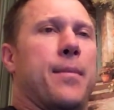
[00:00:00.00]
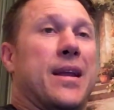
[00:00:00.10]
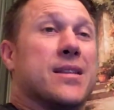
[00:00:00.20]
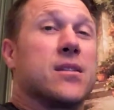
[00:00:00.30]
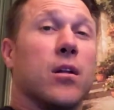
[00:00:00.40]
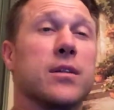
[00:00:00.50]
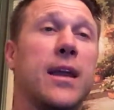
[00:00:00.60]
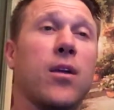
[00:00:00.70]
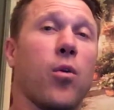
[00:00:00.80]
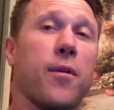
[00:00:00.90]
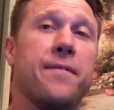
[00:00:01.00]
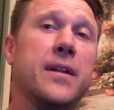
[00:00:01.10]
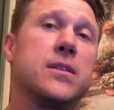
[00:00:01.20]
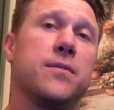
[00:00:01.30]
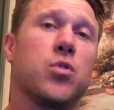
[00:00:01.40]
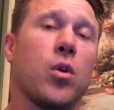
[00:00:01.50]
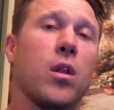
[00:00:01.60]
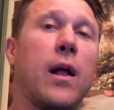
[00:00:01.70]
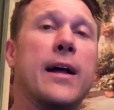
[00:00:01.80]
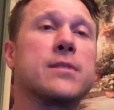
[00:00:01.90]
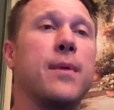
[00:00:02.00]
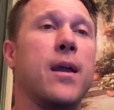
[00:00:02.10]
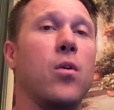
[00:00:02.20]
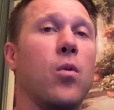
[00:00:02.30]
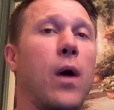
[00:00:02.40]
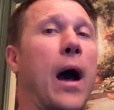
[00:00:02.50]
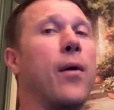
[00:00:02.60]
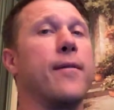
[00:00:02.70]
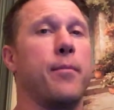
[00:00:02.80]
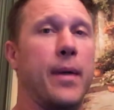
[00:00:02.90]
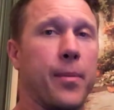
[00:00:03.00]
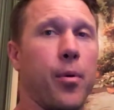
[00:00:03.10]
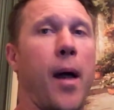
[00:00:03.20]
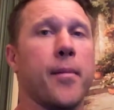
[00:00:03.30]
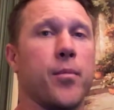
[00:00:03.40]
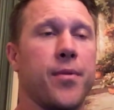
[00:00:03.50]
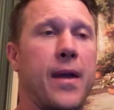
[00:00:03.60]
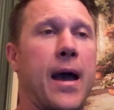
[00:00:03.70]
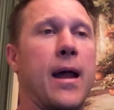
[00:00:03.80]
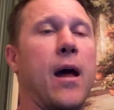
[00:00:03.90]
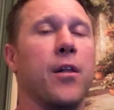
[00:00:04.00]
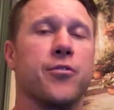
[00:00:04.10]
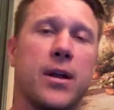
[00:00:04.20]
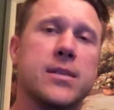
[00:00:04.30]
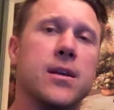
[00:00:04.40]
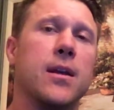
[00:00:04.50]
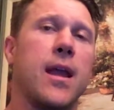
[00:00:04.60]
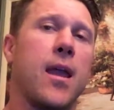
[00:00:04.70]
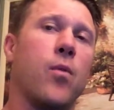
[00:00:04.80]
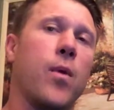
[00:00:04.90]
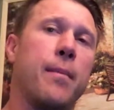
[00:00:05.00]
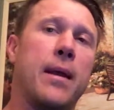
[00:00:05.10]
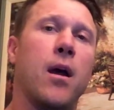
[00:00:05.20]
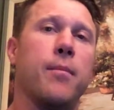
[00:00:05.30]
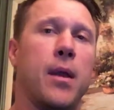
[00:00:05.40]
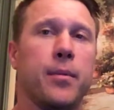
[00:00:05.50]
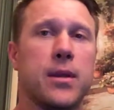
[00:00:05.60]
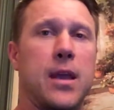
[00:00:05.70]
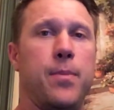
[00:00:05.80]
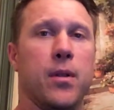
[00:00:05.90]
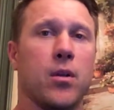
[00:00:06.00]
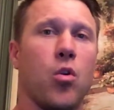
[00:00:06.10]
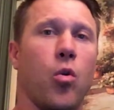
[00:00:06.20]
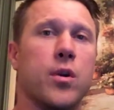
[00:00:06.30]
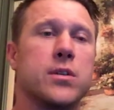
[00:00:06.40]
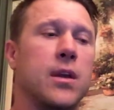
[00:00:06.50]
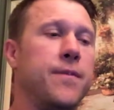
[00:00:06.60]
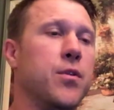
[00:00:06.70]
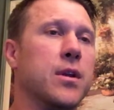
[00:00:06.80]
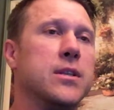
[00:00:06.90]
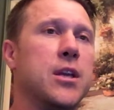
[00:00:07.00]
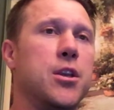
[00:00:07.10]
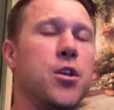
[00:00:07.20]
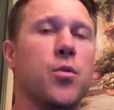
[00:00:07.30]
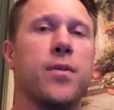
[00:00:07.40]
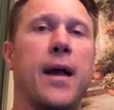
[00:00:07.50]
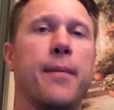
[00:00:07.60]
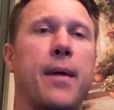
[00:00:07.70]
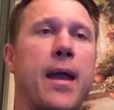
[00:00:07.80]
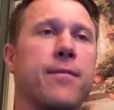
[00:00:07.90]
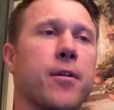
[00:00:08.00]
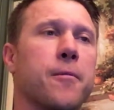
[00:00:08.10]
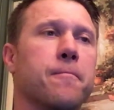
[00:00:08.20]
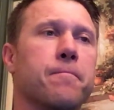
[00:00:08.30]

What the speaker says: insulting or offensive toward a classmate, I'll have a big problem with that. I'll address it, and we may not be able to keep you in the course if you continue with that behavior.